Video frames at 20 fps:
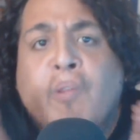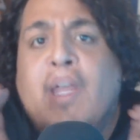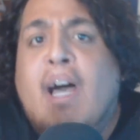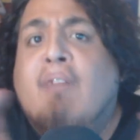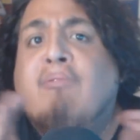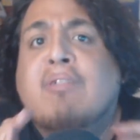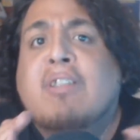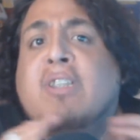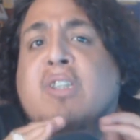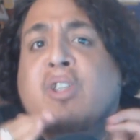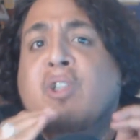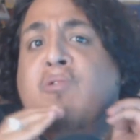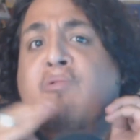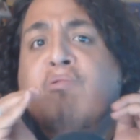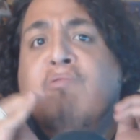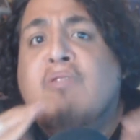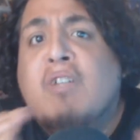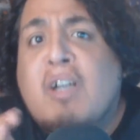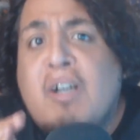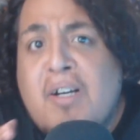That was
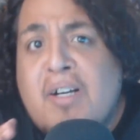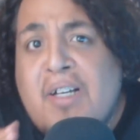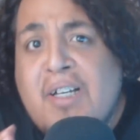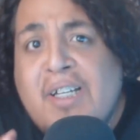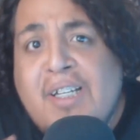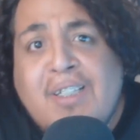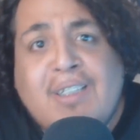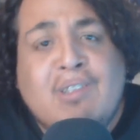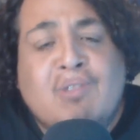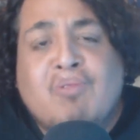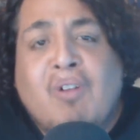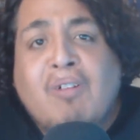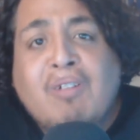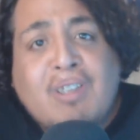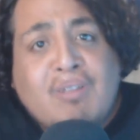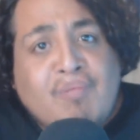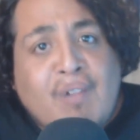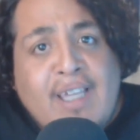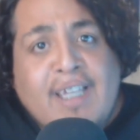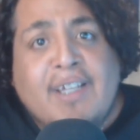too good.
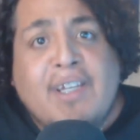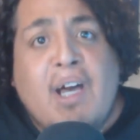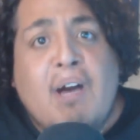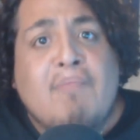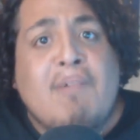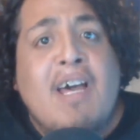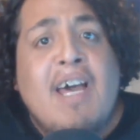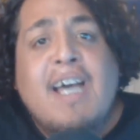Trunks waking up